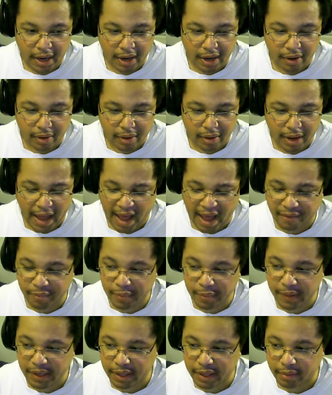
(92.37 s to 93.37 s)
and I
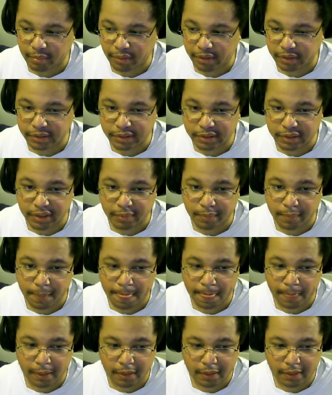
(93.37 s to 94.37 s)
haven't been getting much sleep
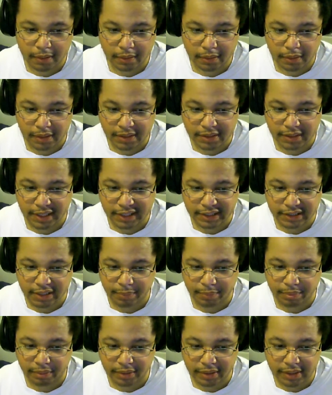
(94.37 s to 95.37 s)
these last
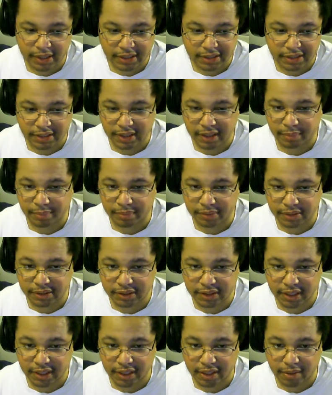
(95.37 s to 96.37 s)
couple of days either. I've been
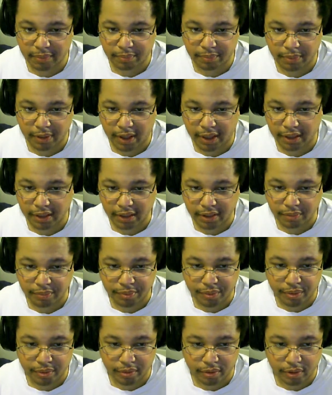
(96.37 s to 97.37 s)
staying up on the
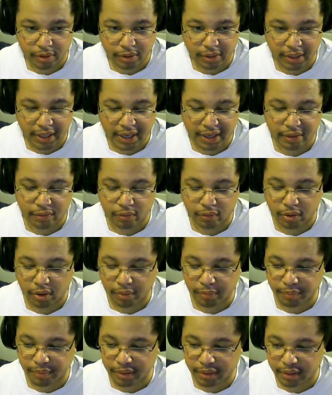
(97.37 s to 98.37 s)
computer all night, or
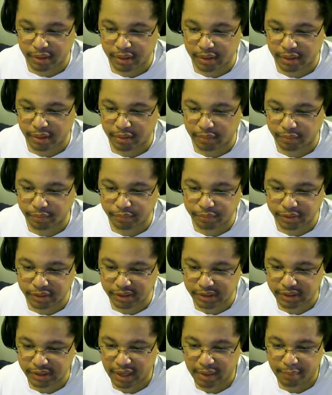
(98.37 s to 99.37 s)
I've been um,
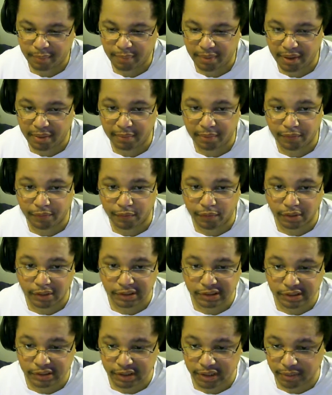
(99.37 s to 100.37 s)
just not being able to fall
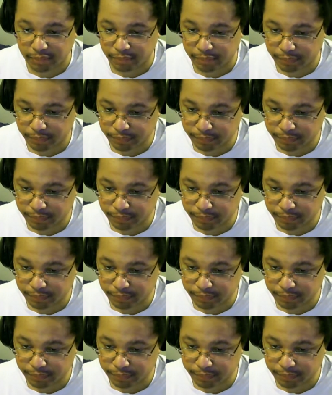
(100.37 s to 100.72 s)
asleep.